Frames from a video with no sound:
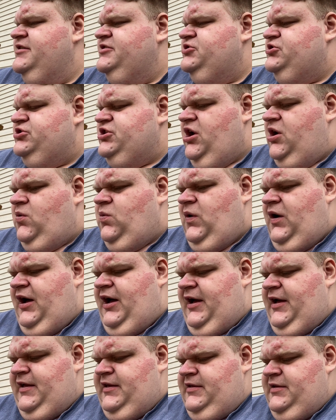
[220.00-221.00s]
So
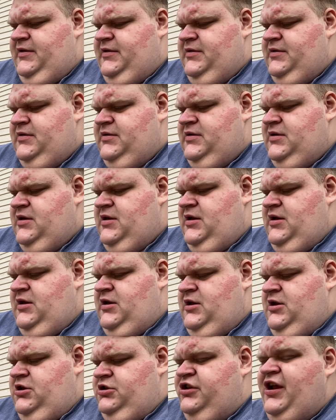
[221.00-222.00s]
uh,
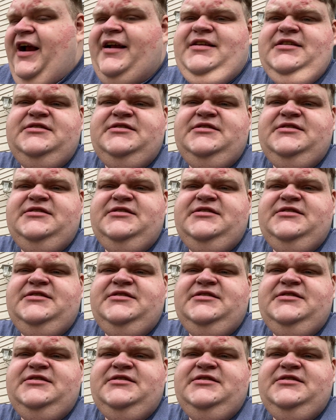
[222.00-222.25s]
check